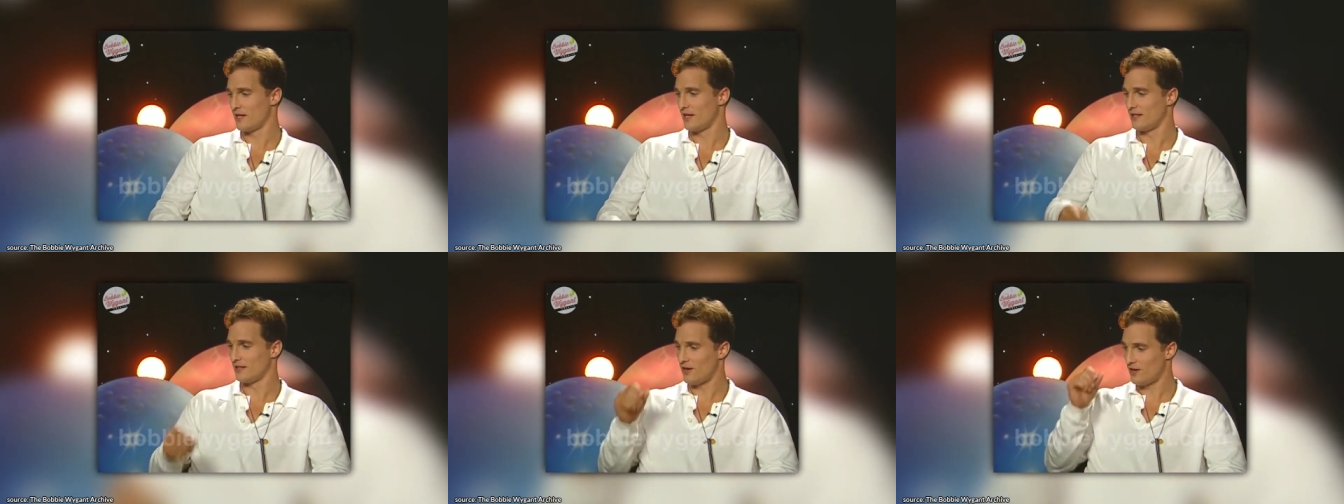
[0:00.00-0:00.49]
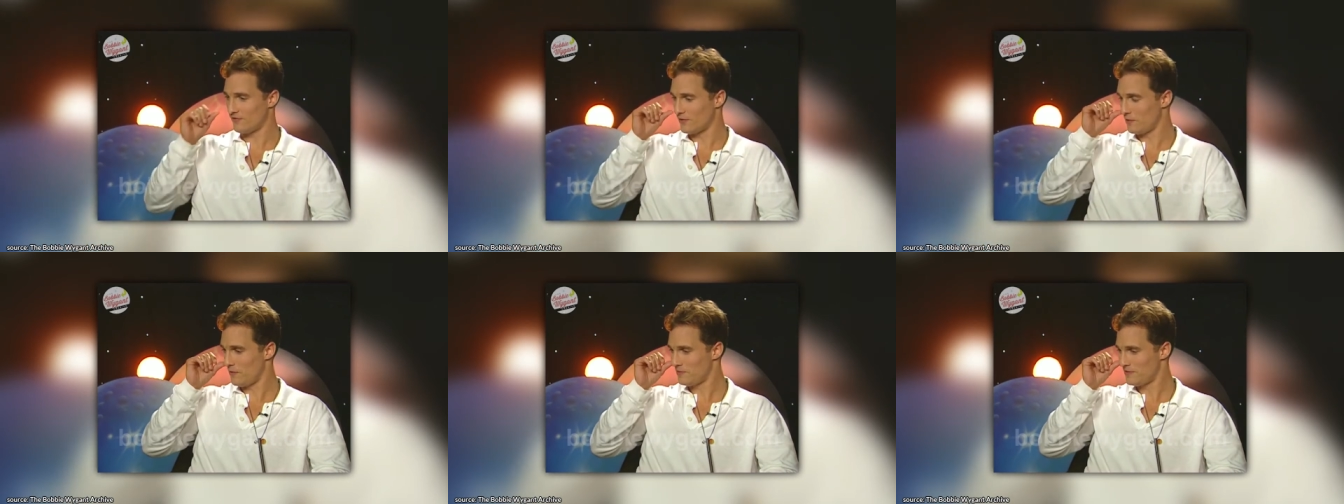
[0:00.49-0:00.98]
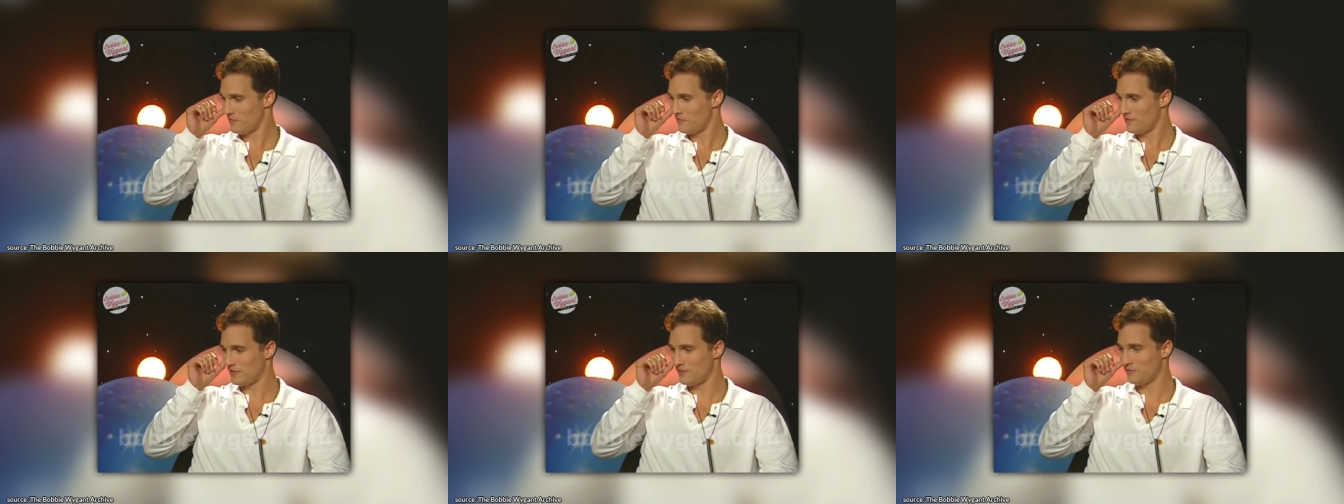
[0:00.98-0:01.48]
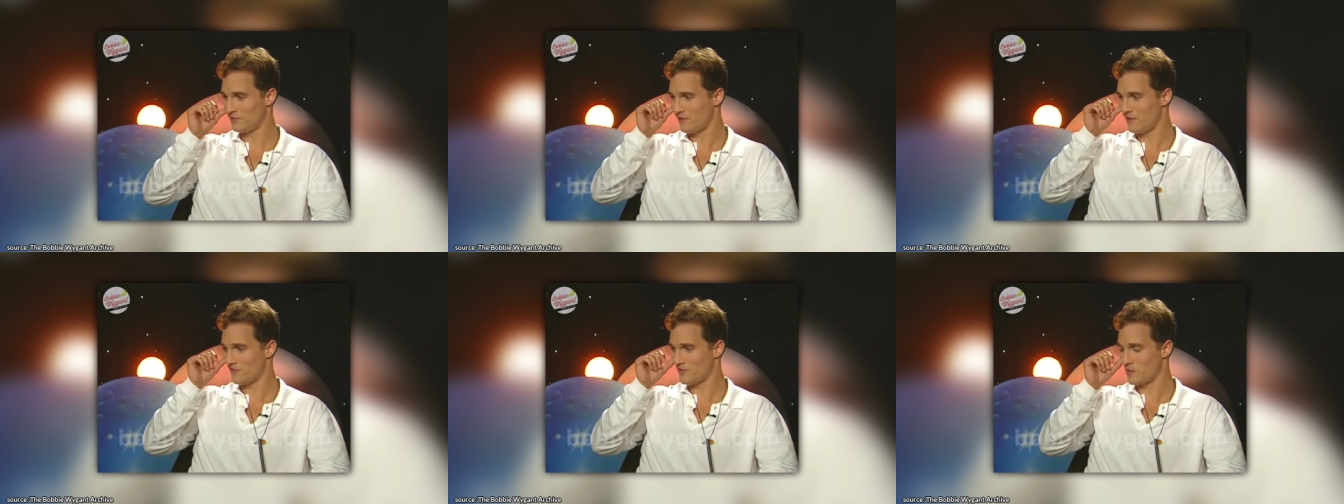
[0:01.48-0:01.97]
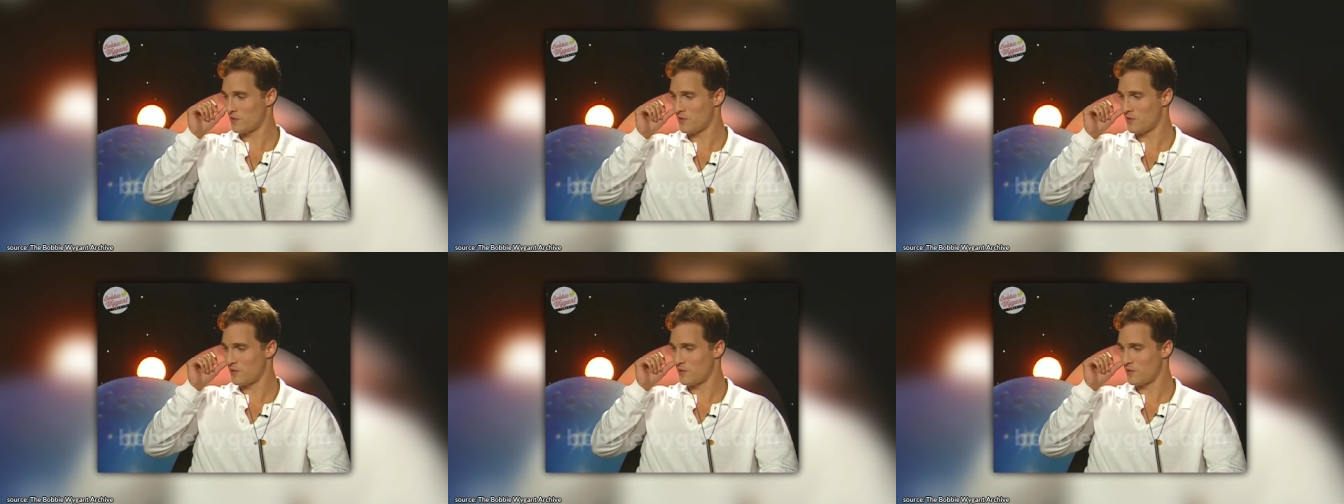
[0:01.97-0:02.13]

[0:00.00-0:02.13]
in Longview, what was I wanting to do in Longview?